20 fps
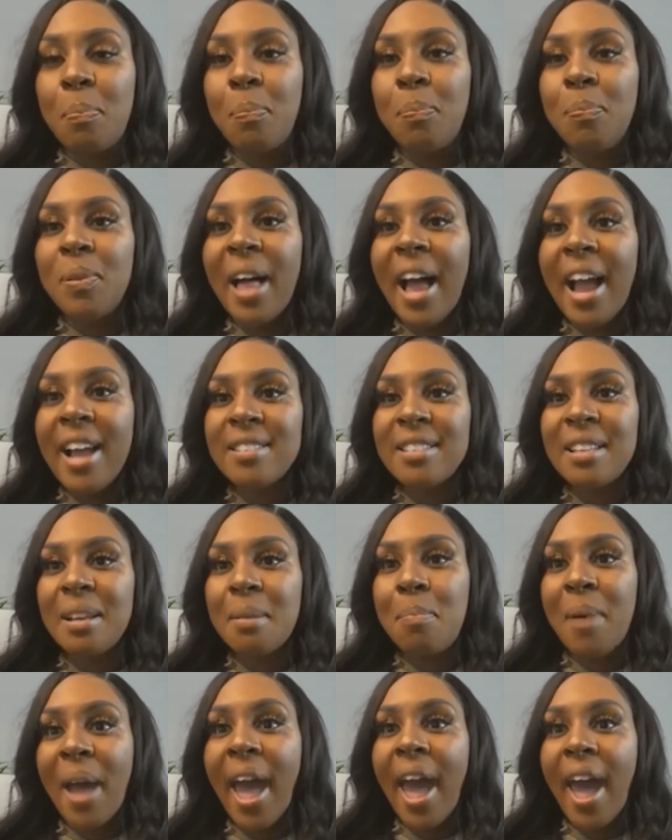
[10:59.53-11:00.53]

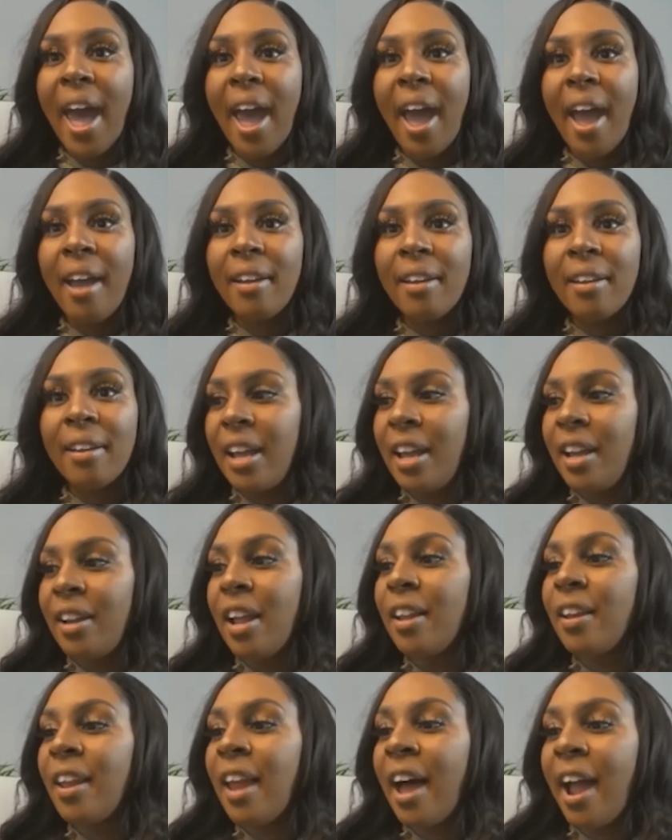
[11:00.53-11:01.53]
plastic bag and
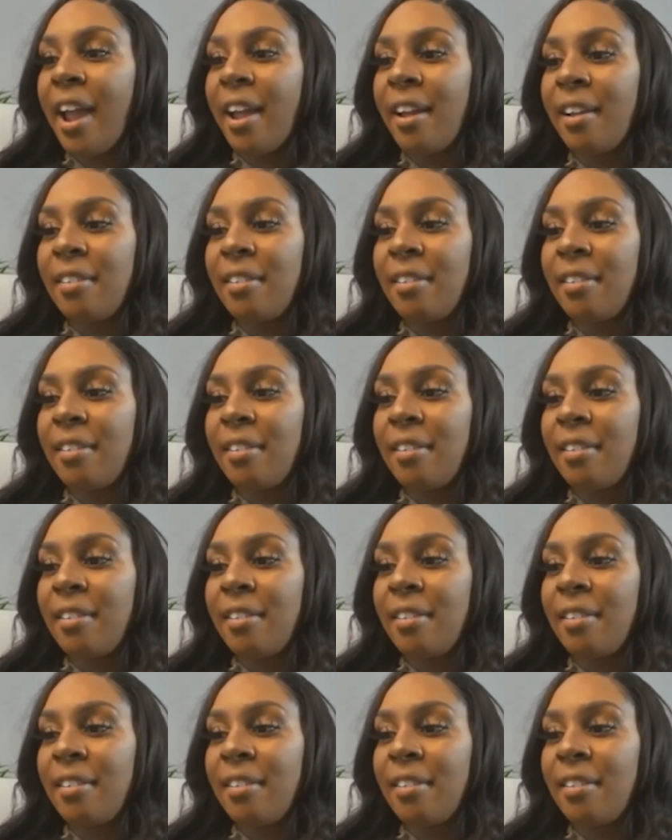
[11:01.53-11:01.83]
they're like,